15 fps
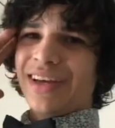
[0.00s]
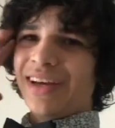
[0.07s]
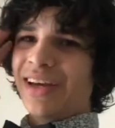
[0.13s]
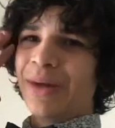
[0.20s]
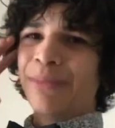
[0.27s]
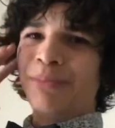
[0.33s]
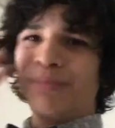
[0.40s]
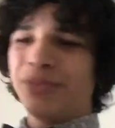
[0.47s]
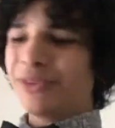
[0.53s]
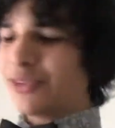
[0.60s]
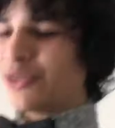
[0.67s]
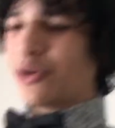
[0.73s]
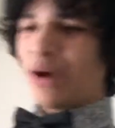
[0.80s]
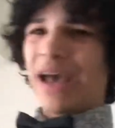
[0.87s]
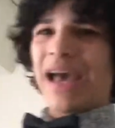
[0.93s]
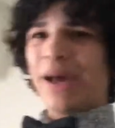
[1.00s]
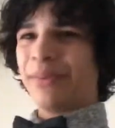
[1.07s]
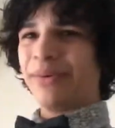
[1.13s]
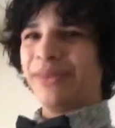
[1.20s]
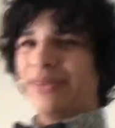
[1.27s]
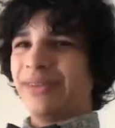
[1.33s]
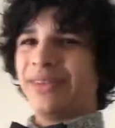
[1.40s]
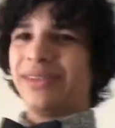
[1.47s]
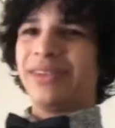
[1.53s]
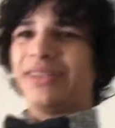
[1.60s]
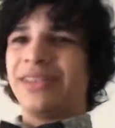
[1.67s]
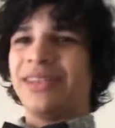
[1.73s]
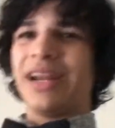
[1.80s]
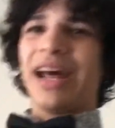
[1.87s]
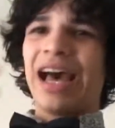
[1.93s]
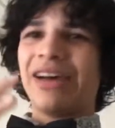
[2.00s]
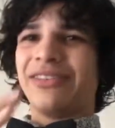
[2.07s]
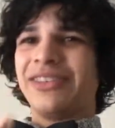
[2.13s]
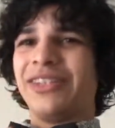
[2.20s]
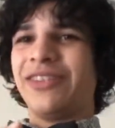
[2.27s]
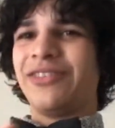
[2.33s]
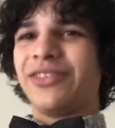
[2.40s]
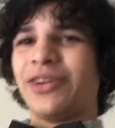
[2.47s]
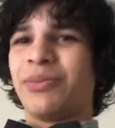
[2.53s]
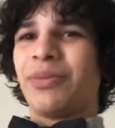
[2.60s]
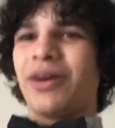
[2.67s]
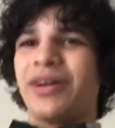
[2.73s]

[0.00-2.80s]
I'm so happy that I haven't given up